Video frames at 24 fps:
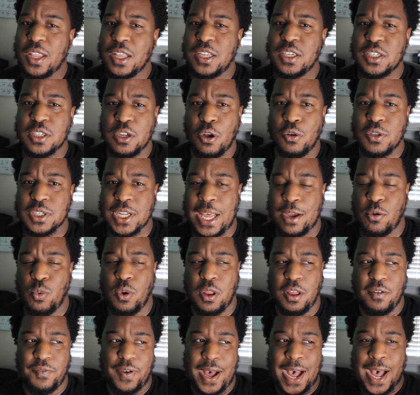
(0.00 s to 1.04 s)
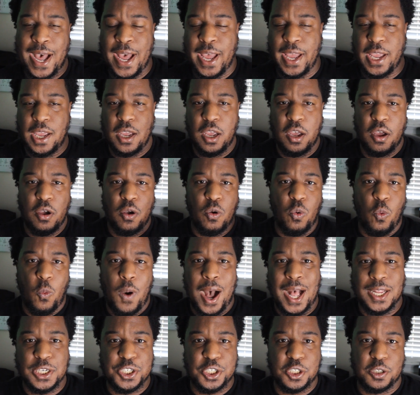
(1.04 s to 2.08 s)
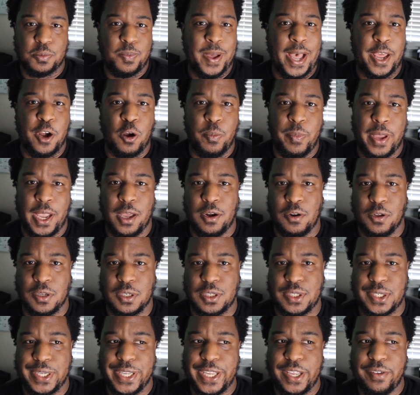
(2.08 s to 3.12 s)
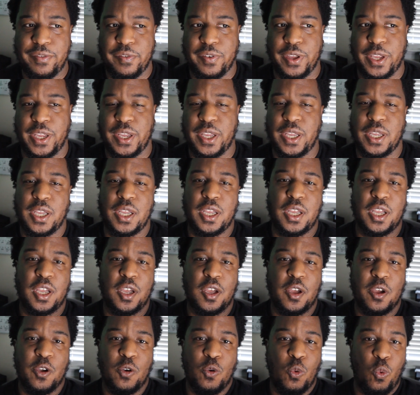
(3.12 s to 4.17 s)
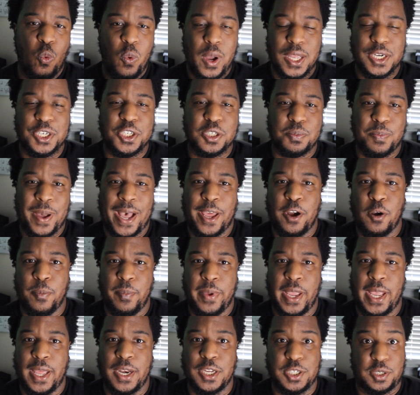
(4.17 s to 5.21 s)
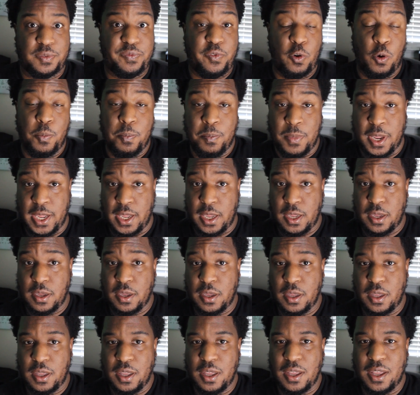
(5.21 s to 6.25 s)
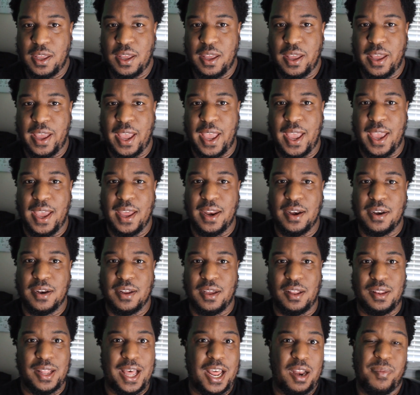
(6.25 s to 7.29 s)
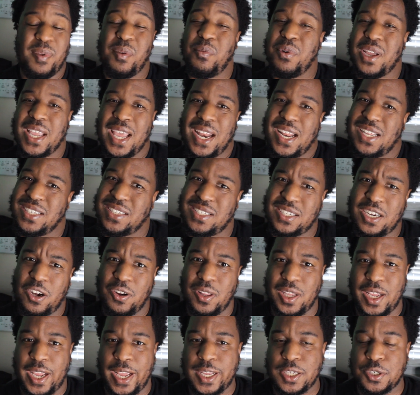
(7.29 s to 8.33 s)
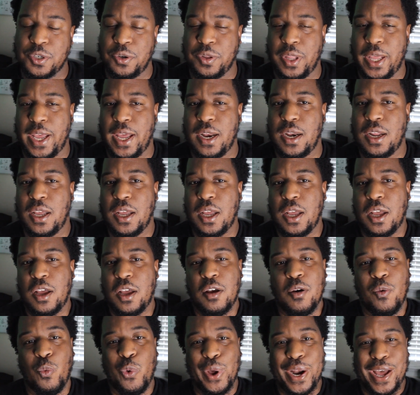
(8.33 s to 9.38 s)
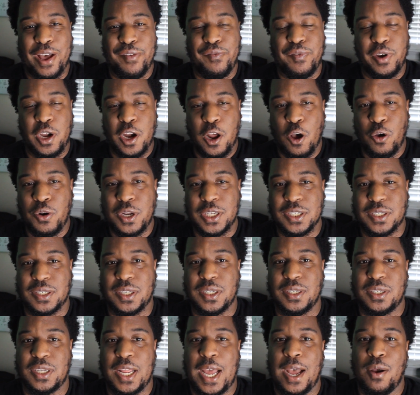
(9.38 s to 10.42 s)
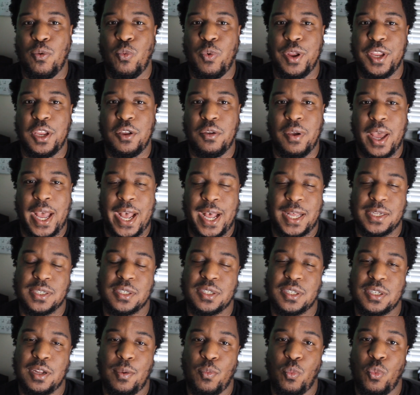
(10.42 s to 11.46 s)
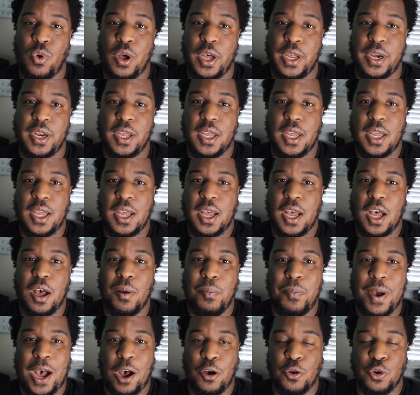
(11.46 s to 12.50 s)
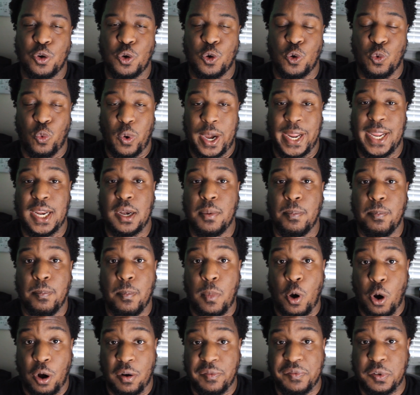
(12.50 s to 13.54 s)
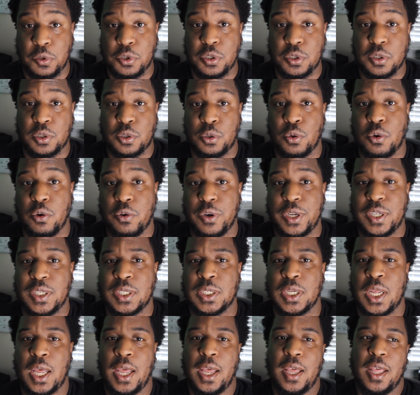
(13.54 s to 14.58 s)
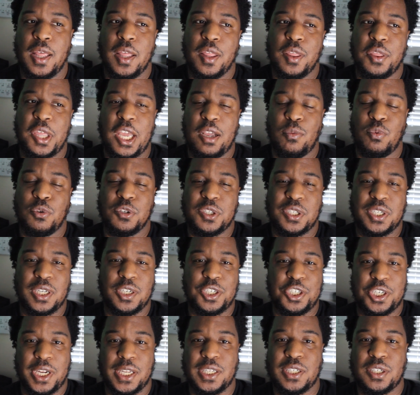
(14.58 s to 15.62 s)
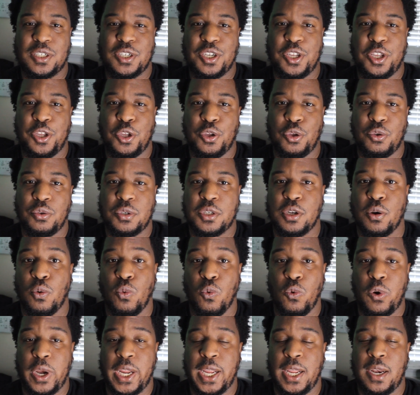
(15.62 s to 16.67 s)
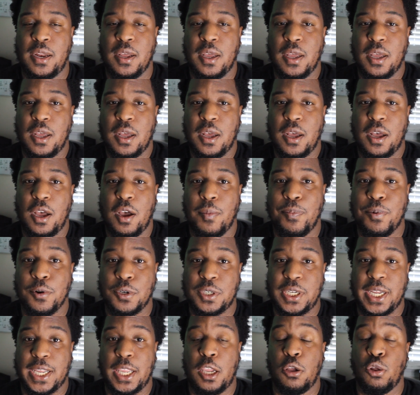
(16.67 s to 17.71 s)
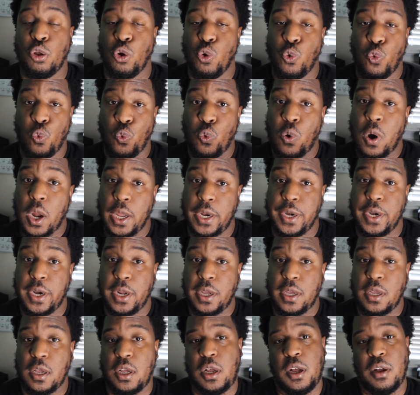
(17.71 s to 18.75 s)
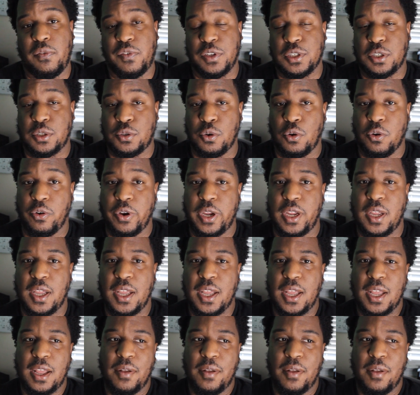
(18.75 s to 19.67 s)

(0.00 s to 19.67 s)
And so it's like, well, if I watch Spider Man on TV, which Spider Man is for me? And a lot of people can't necessarily answer that. What I've noticed is that when you ask someone about great Marvel stories, they will suggest to you to read a particular run of a story.